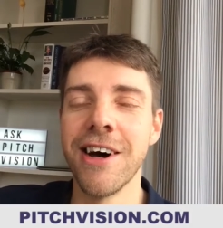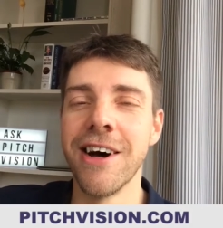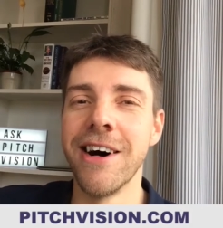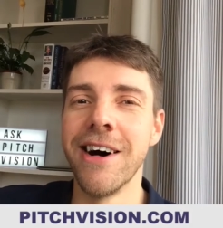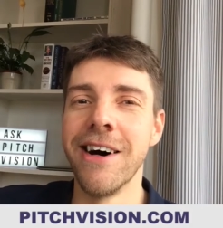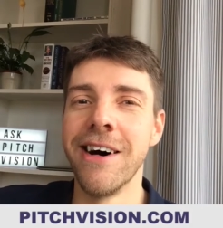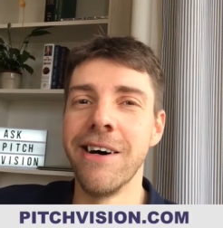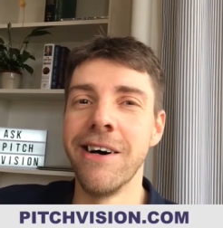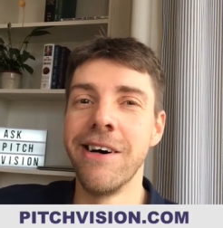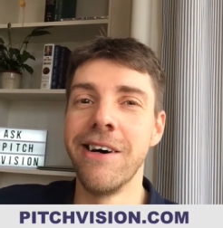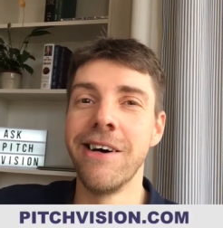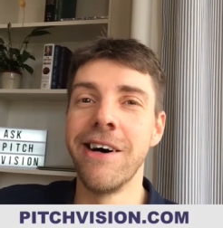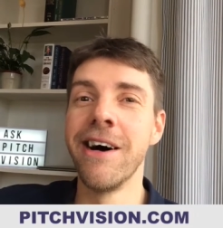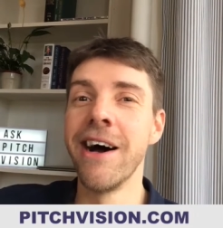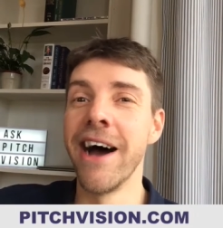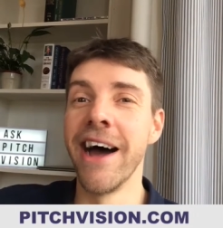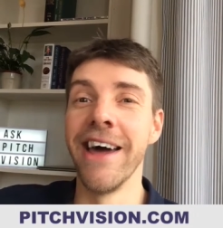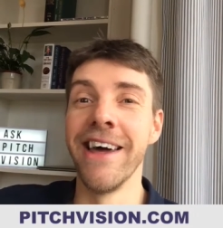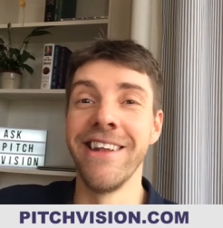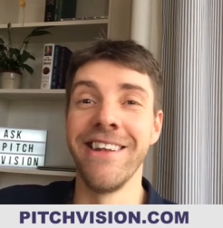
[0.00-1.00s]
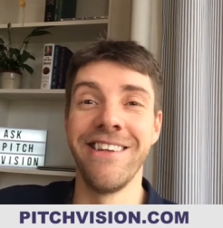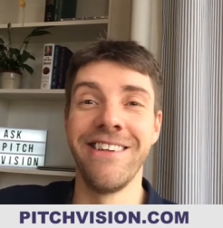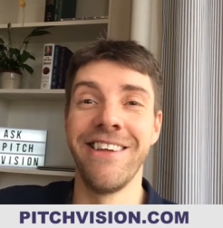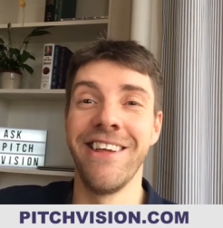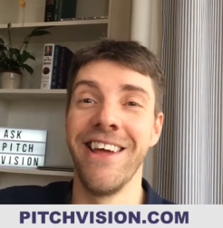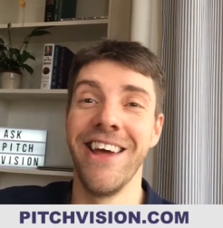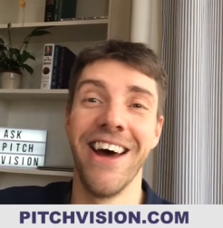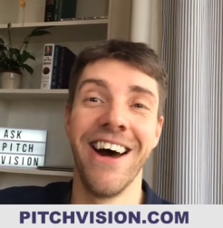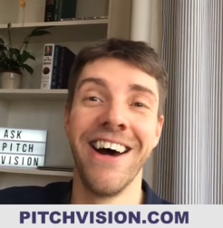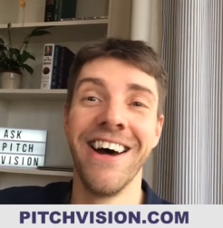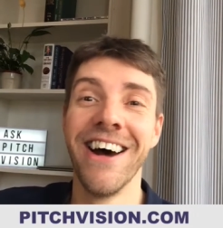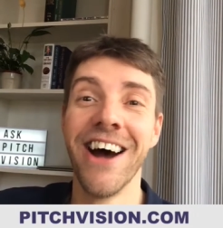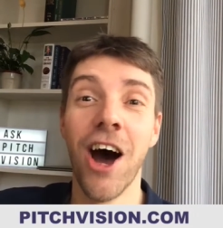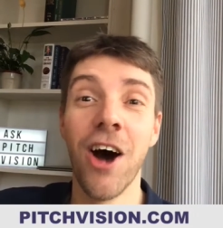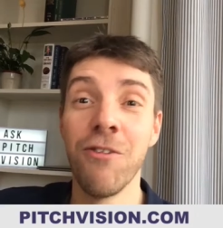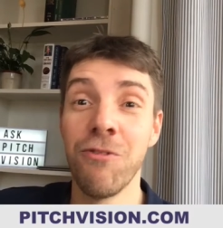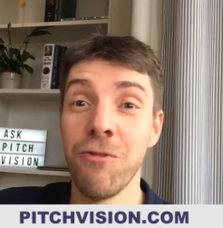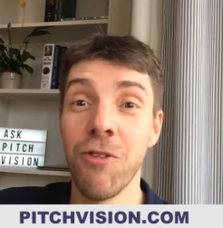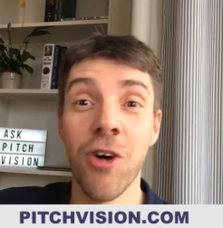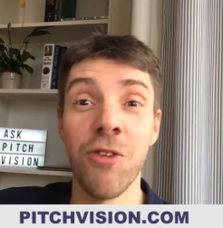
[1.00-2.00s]
and
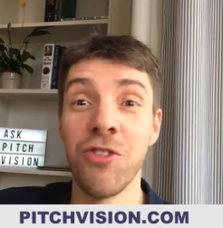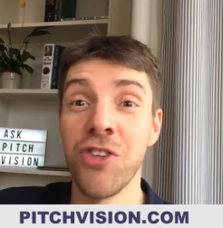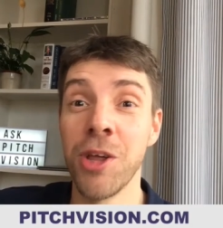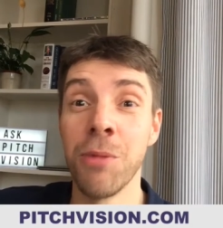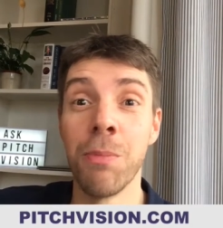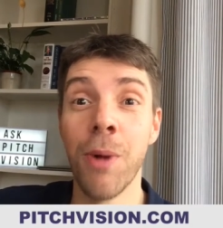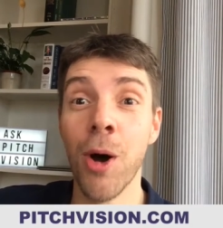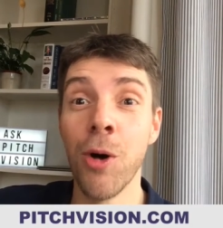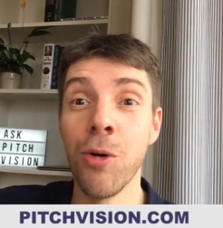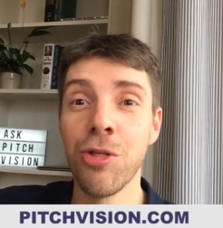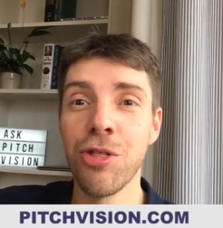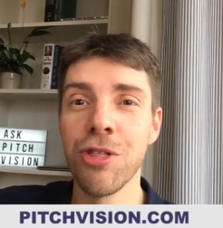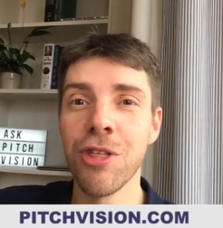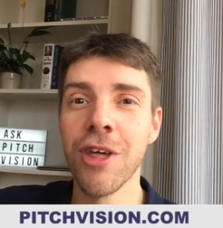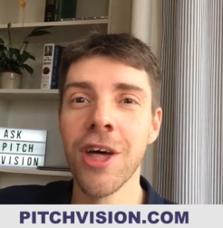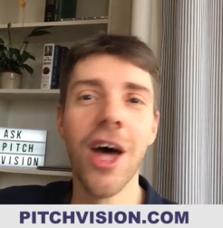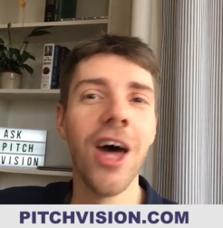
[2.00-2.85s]
I've seen both,